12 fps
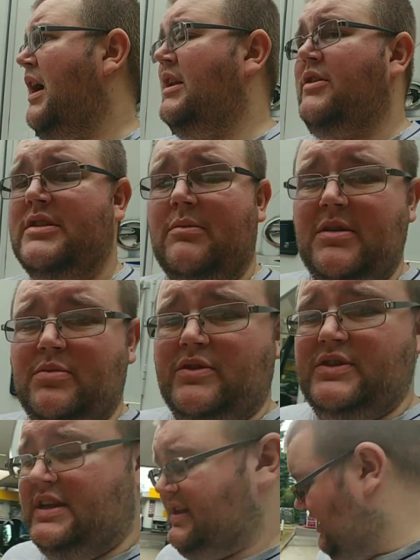know some people
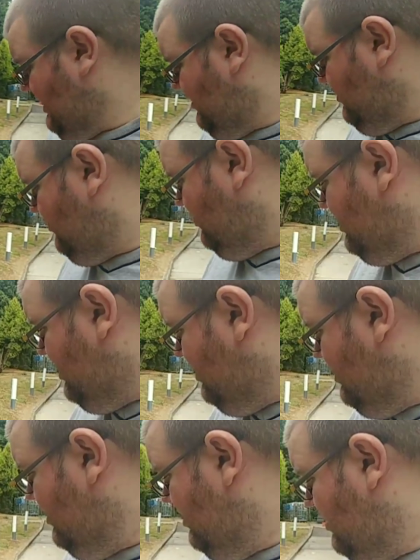have said that they use
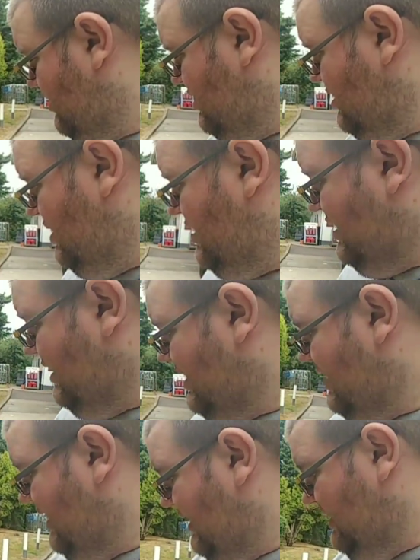
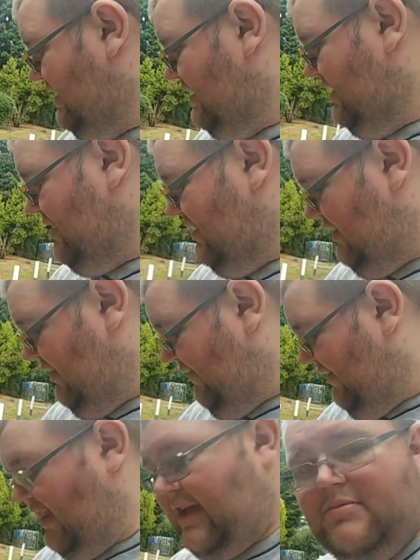this to
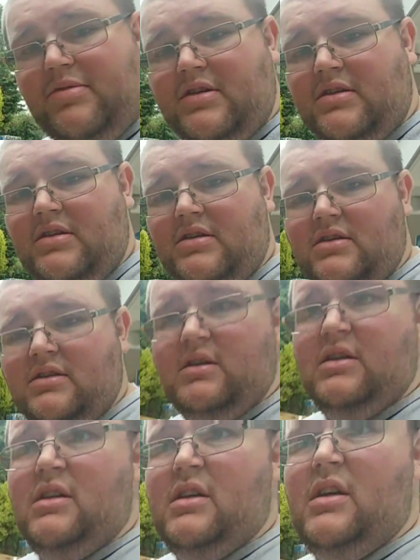fill up.
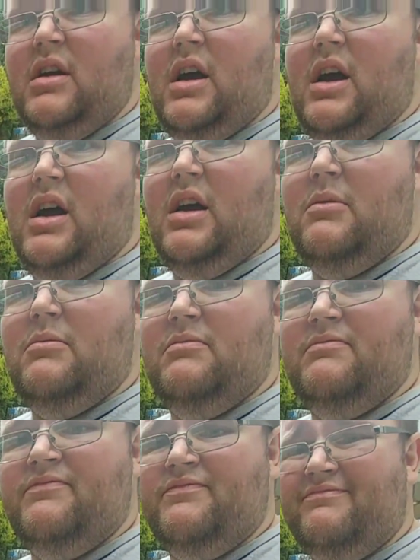
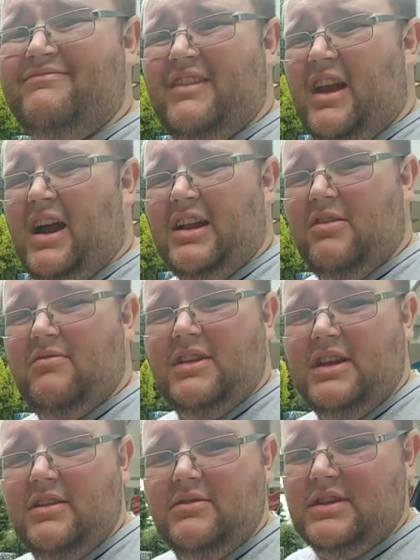I don't
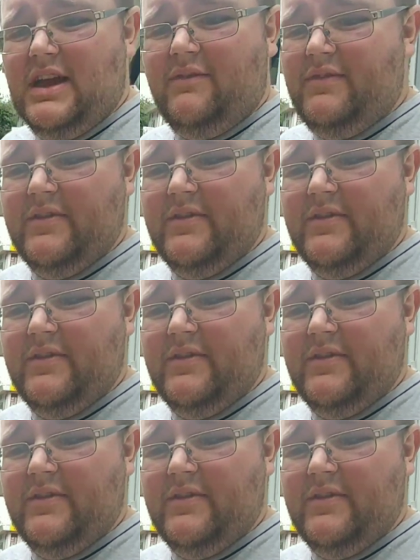really use that. I've